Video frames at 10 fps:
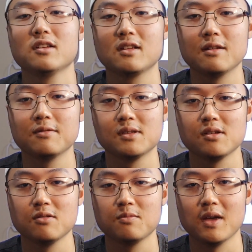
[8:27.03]
gives
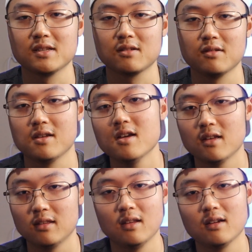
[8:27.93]
you basically
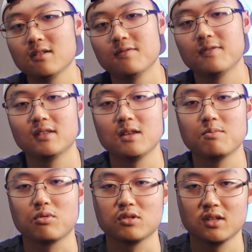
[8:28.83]
negative
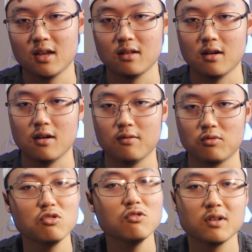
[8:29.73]
50% of
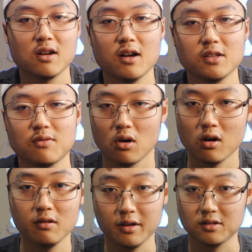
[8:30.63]
recruitment costs for
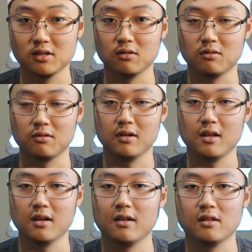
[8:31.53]
all
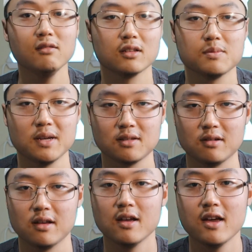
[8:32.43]
auxiliary units,
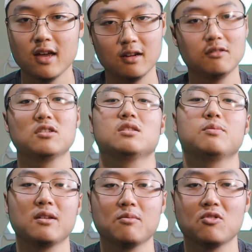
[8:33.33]
basically. And I'll
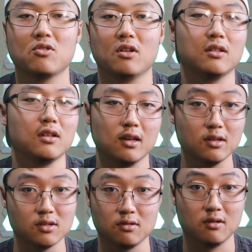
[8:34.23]
explain more of the
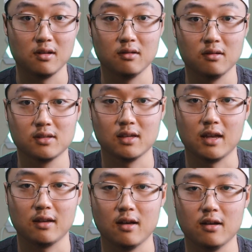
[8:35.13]
auxiliary units
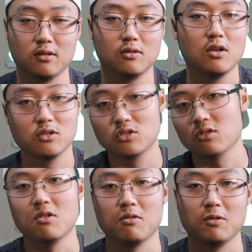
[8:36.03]

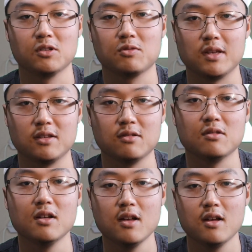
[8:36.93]
so on once we
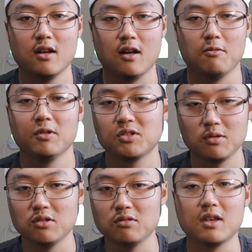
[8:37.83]
do
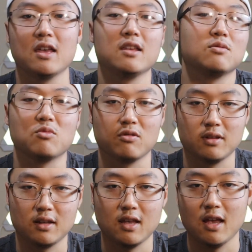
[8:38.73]
get into more
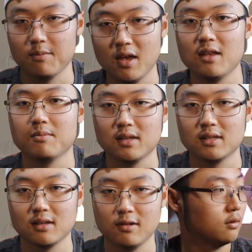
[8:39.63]
of the campaign,
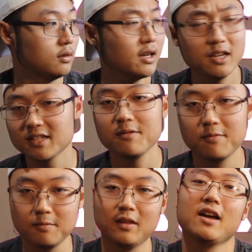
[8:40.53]
basically. Like I said
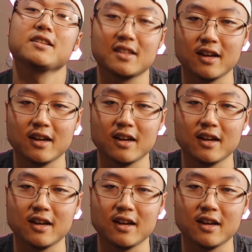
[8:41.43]
last time,